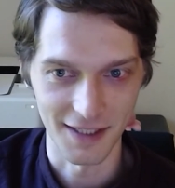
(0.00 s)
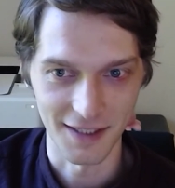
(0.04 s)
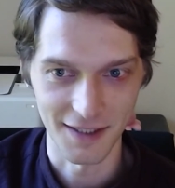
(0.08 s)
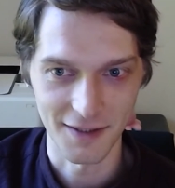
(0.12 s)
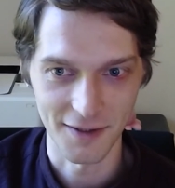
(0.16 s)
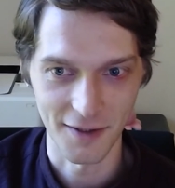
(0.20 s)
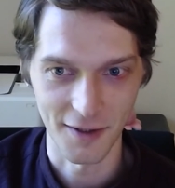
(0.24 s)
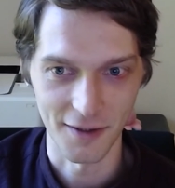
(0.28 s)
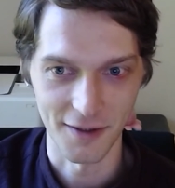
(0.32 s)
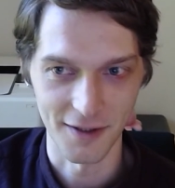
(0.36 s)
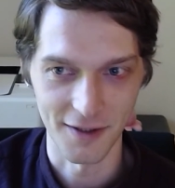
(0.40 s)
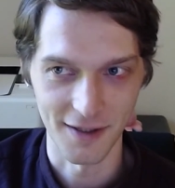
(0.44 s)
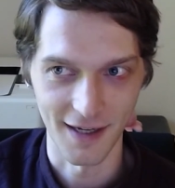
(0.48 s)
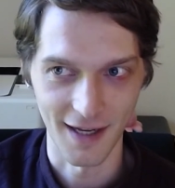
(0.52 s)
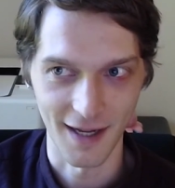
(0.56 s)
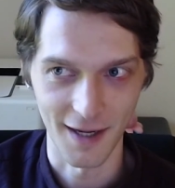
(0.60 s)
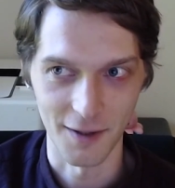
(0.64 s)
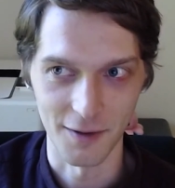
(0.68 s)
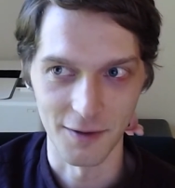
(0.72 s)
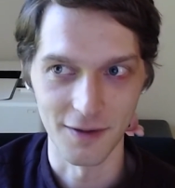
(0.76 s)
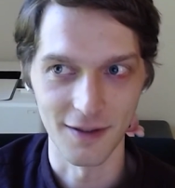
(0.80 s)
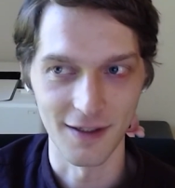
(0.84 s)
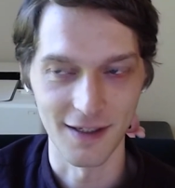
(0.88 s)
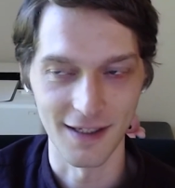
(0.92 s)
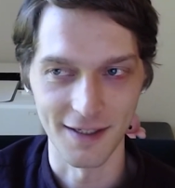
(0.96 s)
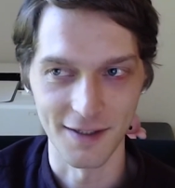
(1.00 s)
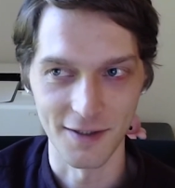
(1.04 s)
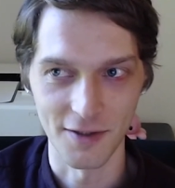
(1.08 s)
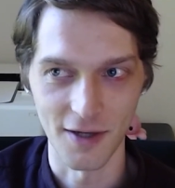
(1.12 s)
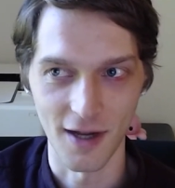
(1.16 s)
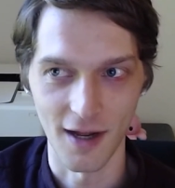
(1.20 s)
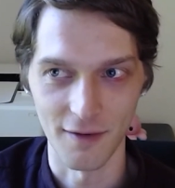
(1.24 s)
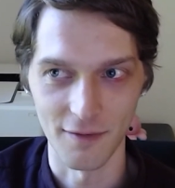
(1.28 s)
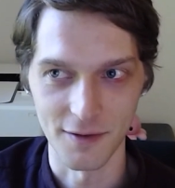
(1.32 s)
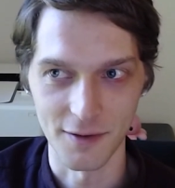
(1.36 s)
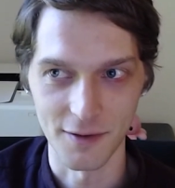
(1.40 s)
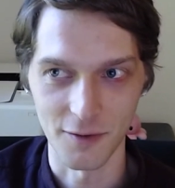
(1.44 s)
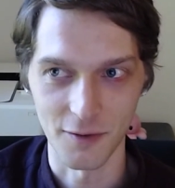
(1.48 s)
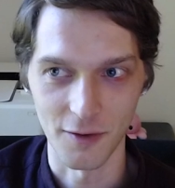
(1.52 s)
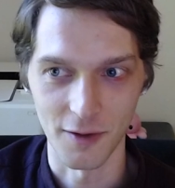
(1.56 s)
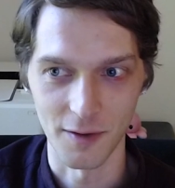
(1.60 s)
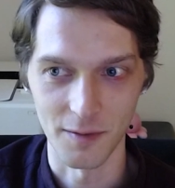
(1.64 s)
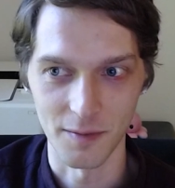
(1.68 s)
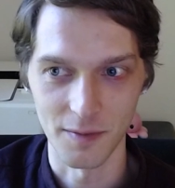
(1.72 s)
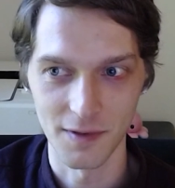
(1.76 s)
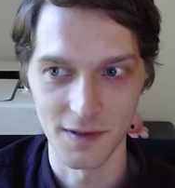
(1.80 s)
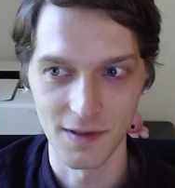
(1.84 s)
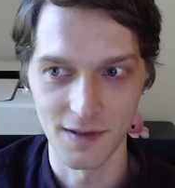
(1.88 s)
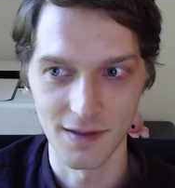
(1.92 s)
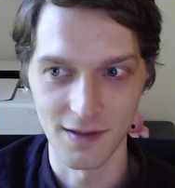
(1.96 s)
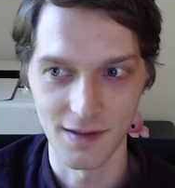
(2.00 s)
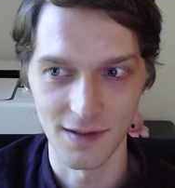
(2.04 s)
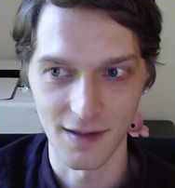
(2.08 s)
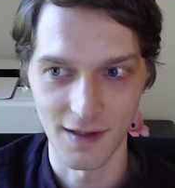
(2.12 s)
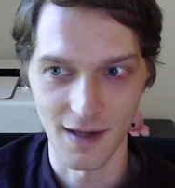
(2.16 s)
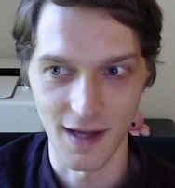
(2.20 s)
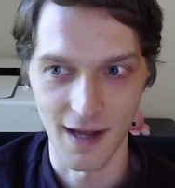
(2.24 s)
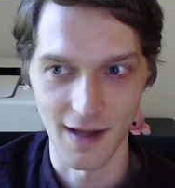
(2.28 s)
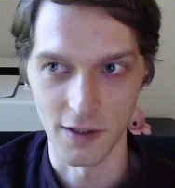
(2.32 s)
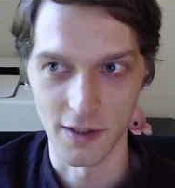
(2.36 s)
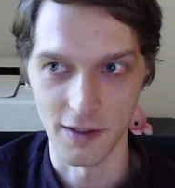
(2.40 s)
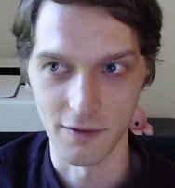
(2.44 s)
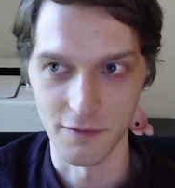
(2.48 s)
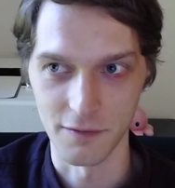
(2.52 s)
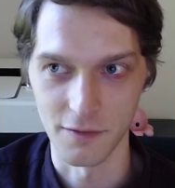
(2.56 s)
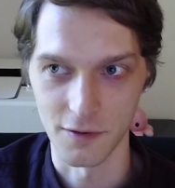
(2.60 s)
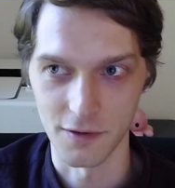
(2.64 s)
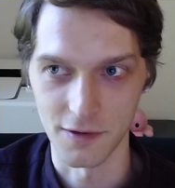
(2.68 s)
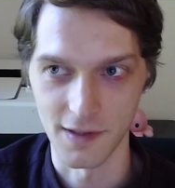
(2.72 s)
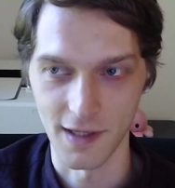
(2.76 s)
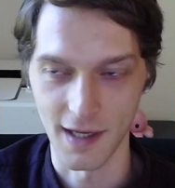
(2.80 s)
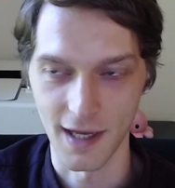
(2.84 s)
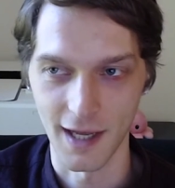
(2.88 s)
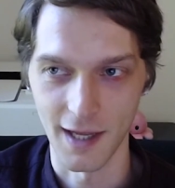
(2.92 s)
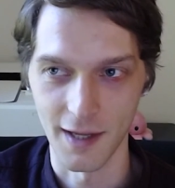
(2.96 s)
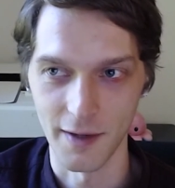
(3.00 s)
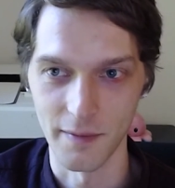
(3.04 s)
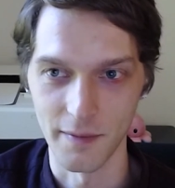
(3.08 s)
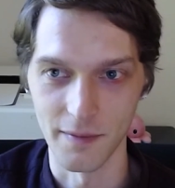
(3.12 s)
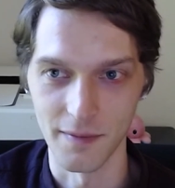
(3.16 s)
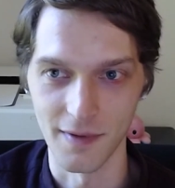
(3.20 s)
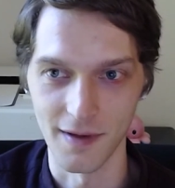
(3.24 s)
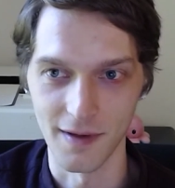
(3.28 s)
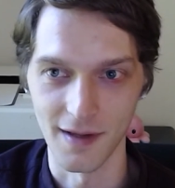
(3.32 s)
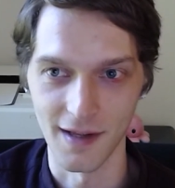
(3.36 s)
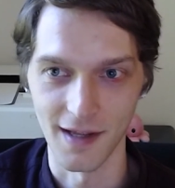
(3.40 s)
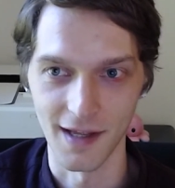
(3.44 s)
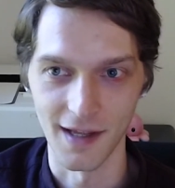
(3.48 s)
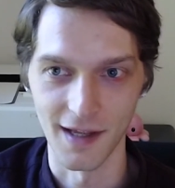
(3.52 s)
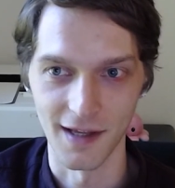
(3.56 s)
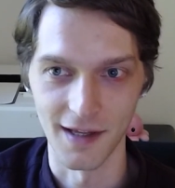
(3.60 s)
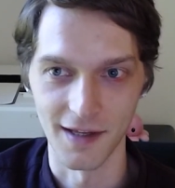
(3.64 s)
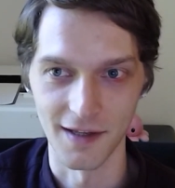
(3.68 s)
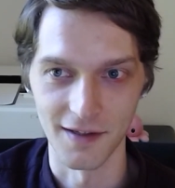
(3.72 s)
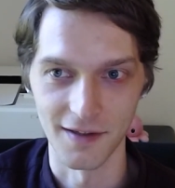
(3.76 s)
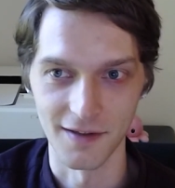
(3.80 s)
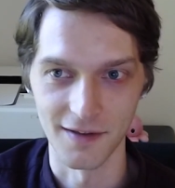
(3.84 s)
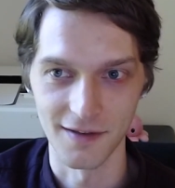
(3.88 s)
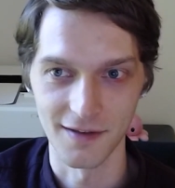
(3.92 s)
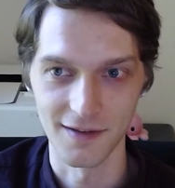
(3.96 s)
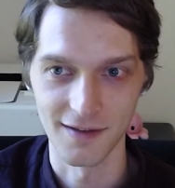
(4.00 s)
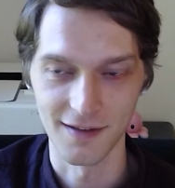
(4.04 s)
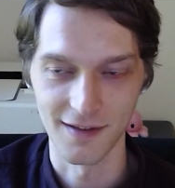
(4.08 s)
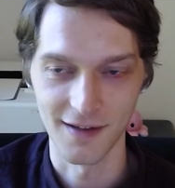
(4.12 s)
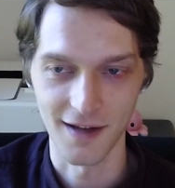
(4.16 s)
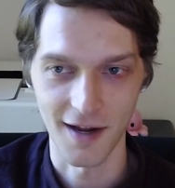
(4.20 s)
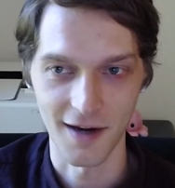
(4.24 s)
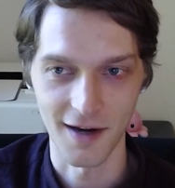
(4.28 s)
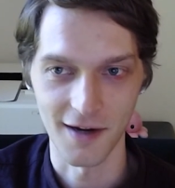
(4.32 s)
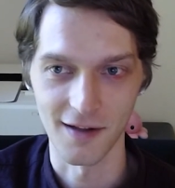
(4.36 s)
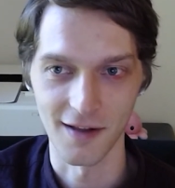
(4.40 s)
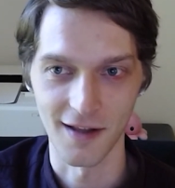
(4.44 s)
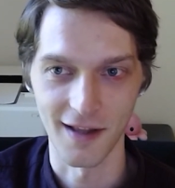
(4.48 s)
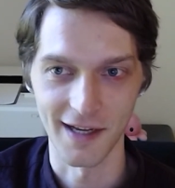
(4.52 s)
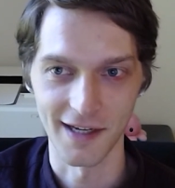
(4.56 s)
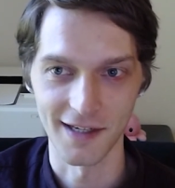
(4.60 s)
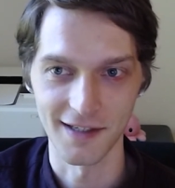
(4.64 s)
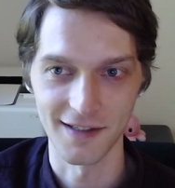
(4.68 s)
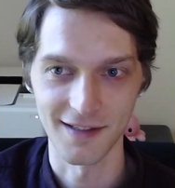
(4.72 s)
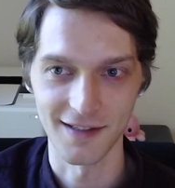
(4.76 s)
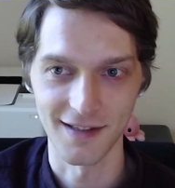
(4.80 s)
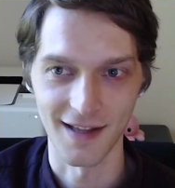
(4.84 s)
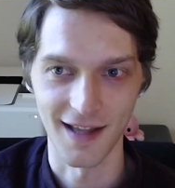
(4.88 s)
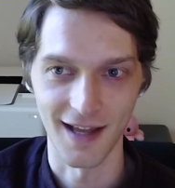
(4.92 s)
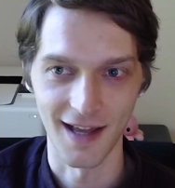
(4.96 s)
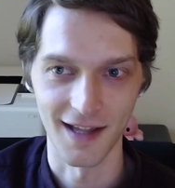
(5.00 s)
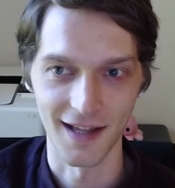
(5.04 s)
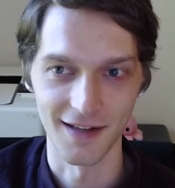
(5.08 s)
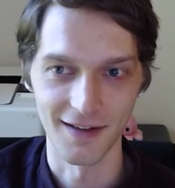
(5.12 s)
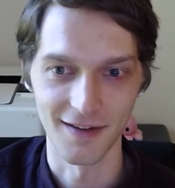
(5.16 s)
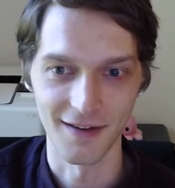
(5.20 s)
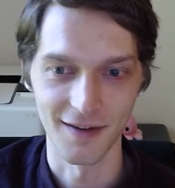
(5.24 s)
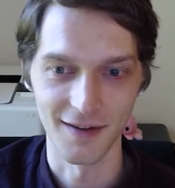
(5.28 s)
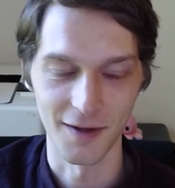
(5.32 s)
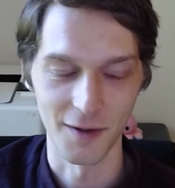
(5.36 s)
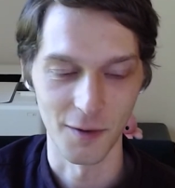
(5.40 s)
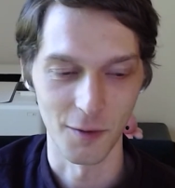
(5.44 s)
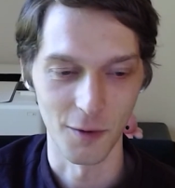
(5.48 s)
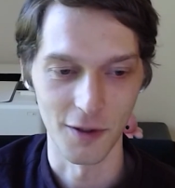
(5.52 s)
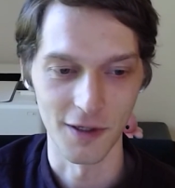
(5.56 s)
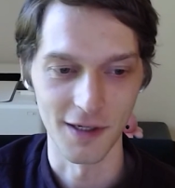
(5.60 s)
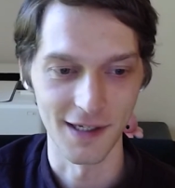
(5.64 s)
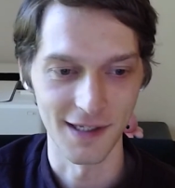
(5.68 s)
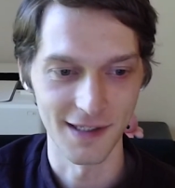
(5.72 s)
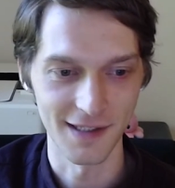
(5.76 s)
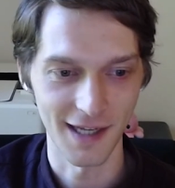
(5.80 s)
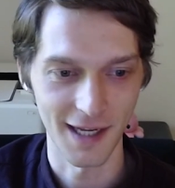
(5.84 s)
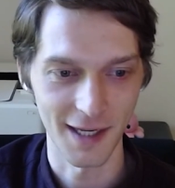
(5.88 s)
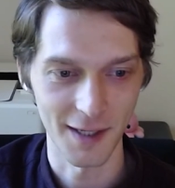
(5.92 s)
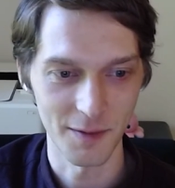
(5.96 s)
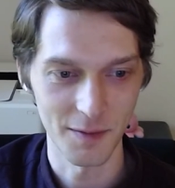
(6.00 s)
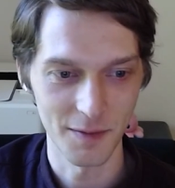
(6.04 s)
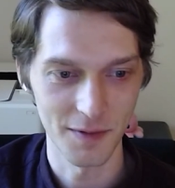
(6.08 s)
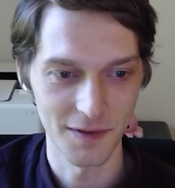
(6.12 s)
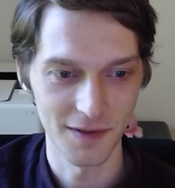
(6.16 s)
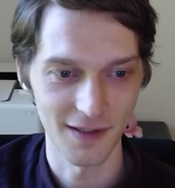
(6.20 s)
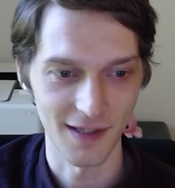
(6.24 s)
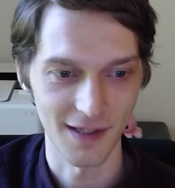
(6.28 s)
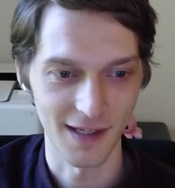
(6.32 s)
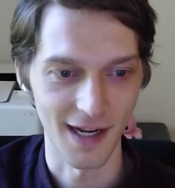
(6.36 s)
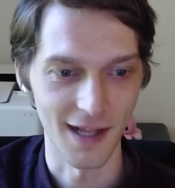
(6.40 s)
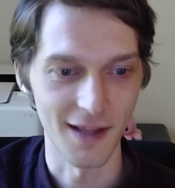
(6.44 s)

Like started out in JavaScript working full time and kind of liked that there weren't any types.